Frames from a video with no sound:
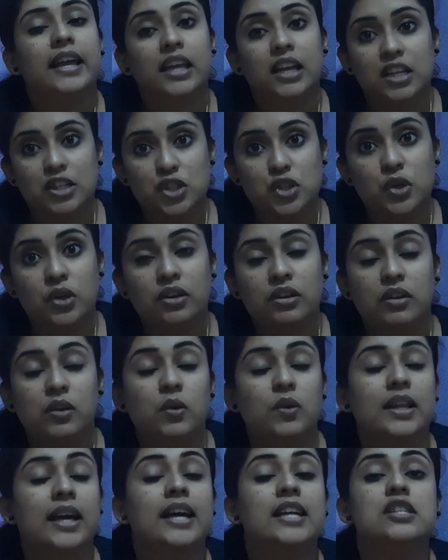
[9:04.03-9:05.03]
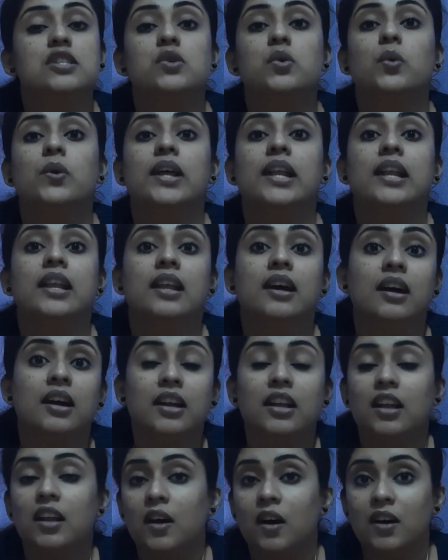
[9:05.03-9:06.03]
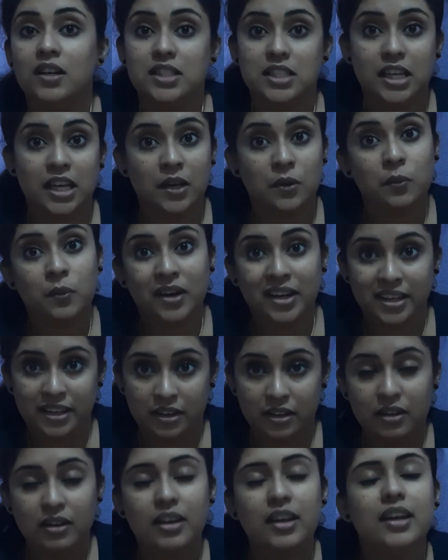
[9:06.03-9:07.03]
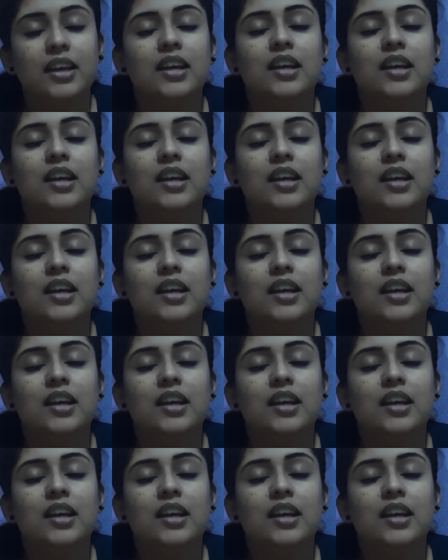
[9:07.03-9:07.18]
can assure you that you can learn a lot in 1 year.